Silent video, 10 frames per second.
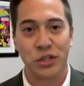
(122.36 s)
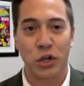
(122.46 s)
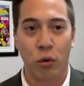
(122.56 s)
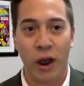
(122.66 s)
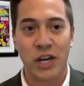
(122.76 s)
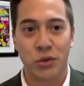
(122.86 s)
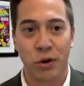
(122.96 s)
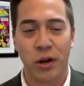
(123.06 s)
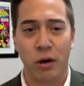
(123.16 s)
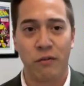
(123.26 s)
she's a
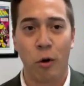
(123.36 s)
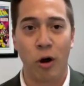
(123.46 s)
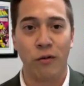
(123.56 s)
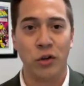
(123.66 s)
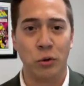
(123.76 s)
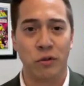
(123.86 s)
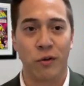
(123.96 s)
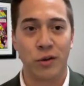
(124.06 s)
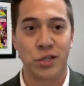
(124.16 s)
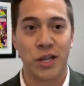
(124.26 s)
graduate of Harvard
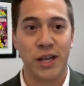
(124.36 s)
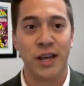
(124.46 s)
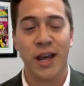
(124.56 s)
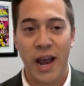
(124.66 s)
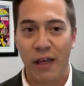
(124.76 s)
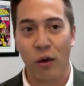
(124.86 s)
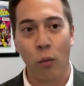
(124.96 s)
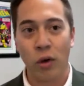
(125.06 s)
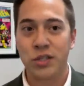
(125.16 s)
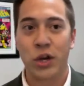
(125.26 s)
University, and there
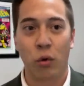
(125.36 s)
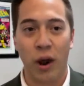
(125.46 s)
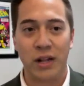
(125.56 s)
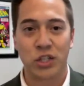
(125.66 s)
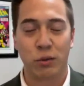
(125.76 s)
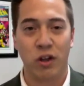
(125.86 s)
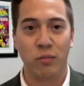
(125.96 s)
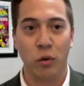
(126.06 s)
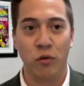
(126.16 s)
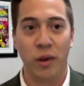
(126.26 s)
was a groundswell
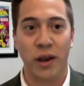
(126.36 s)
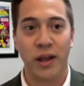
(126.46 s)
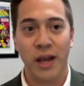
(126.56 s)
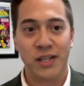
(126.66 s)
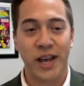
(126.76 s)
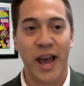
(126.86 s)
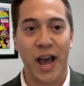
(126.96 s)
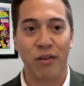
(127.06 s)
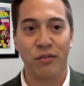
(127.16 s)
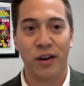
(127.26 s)
of movement to
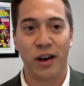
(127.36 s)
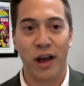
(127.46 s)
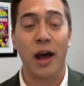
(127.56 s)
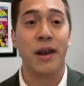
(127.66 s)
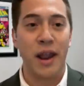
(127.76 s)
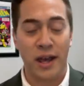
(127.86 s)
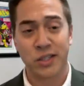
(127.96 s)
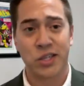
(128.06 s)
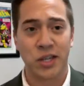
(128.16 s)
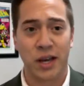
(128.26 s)
have a
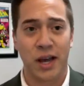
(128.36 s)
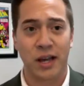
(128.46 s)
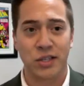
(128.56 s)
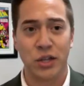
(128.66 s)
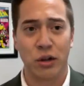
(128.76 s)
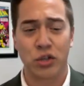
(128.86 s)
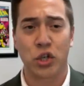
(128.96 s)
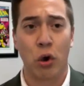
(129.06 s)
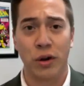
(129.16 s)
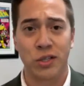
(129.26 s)
next, you know,
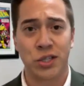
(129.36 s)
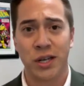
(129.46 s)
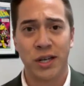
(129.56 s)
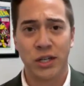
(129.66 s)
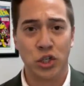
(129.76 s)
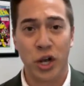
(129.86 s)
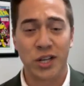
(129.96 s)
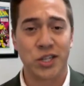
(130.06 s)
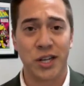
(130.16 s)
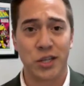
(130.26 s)
SCOTUS
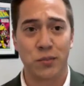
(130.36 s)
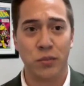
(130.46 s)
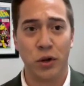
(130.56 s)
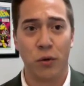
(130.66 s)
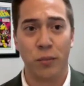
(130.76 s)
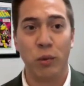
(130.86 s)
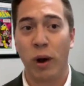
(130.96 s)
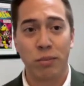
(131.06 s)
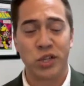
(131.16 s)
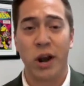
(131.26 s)
justice, you know, be
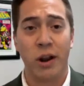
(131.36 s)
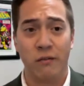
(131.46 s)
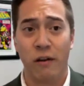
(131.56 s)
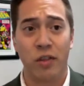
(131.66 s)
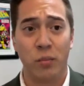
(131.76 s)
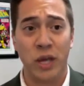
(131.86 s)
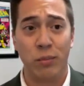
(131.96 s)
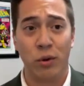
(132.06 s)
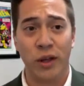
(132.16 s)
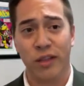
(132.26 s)
representative of the
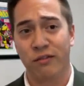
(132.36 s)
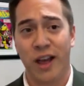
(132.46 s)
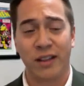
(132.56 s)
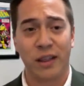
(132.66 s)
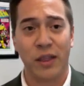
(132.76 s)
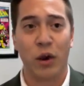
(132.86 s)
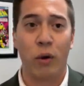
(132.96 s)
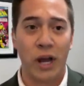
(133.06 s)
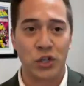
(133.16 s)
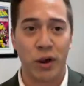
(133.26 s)
people in the fact that they
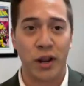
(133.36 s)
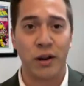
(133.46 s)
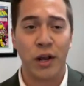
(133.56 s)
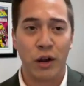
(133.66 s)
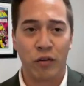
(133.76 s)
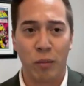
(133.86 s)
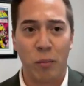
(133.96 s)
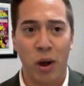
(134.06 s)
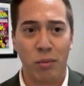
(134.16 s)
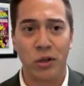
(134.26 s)
graduated from
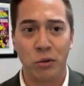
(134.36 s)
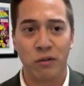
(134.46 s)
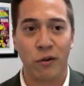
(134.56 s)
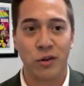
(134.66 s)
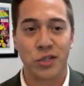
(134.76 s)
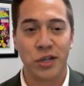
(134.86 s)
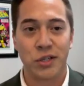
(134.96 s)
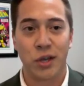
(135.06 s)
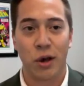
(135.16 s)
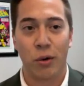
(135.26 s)
a public university.
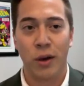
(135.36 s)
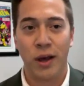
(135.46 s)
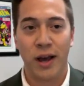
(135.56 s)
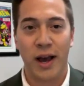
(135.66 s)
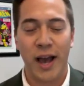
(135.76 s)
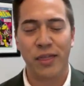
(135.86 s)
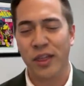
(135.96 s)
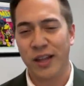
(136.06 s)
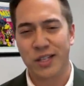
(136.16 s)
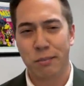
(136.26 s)
So I
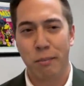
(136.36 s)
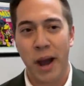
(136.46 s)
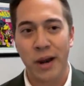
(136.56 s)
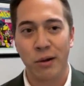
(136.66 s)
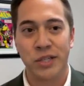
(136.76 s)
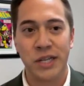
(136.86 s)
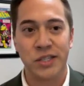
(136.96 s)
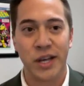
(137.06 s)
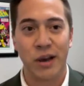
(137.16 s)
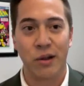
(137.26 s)
think that's a minor
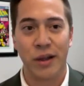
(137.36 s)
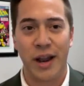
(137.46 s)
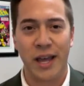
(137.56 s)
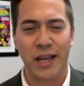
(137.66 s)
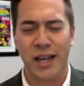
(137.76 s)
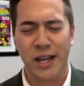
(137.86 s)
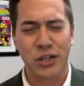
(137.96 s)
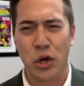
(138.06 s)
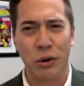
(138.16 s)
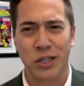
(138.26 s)
detail, and I
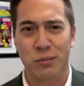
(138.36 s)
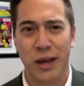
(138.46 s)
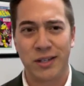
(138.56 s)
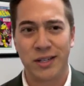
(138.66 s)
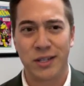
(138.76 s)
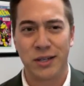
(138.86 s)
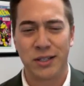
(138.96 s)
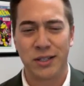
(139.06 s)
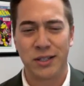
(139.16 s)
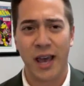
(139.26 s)
don't expect it to
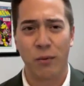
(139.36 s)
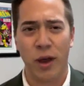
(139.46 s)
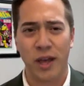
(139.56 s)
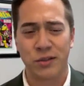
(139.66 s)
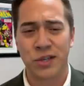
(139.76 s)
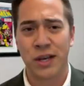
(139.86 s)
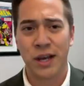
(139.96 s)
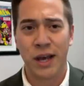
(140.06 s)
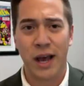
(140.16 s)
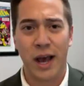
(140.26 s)
make headwaves.
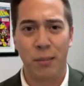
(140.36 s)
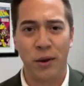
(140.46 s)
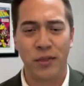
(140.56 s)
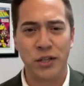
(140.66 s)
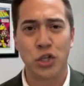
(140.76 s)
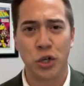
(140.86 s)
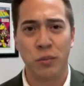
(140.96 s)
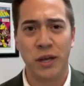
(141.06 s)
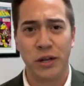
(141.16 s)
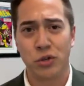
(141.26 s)
But this should
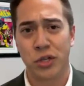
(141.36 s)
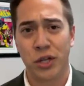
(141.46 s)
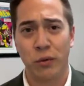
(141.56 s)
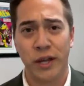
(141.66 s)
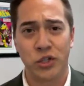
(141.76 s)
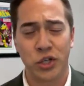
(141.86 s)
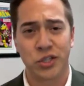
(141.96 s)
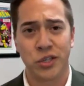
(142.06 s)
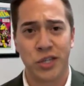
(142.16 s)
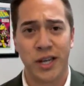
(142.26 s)
be an interesting week
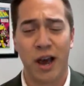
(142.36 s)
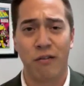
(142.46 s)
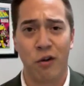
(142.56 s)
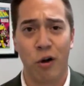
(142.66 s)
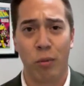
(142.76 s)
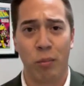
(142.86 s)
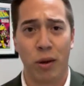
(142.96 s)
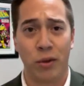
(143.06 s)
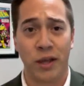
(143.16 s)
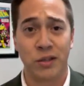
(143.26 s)
just to see how far
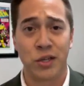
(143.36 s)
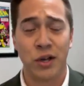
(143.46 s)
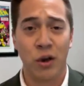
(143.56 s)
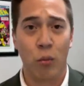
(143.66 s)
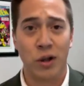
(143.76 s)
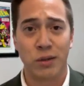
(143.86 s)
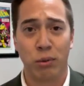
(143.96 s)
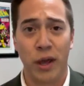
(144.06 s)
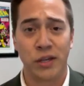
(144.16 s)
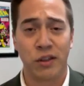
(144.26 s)
Republicans want to
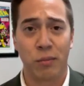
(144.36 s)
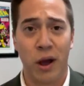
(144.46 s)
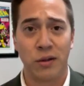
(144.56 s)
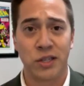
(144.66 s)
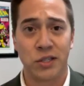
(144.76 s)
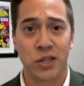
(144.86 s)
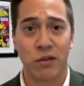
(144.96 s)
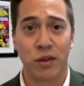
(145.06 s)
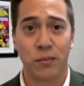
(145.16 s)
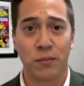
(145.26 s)
play into the politics of
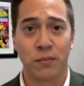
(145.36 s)
it.